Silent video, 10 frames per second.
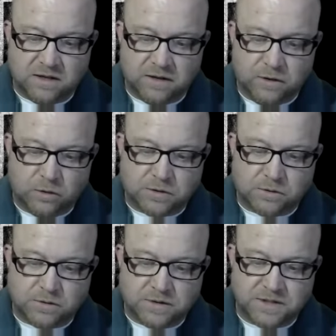
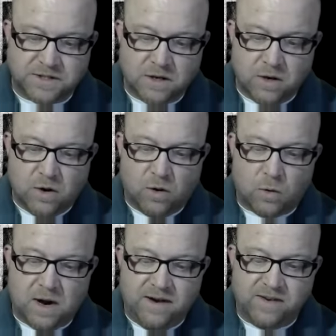adulterers, or
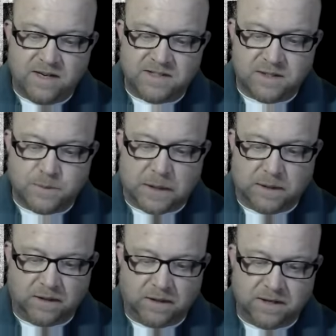even as this
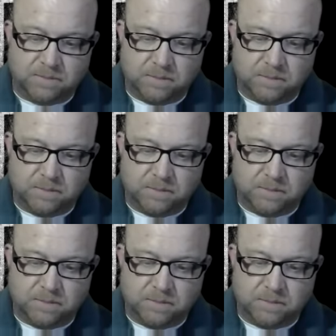publican.